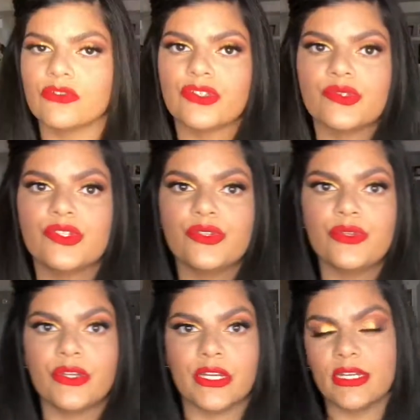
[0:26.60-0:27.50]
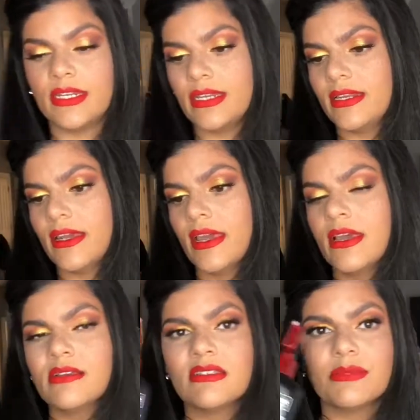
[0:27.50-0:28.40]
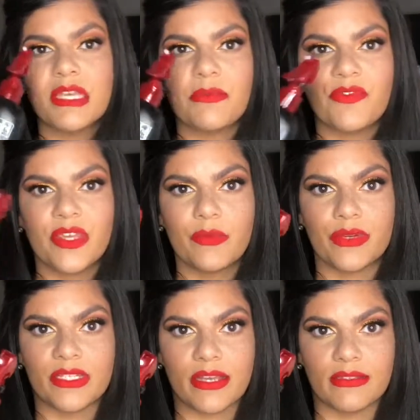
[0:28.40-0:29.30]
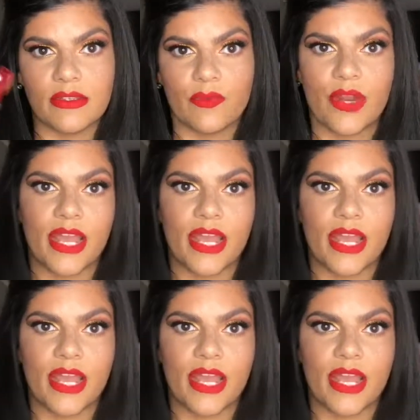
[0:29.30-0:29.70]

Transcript: Also too, you're gonna need some type of heat protectant.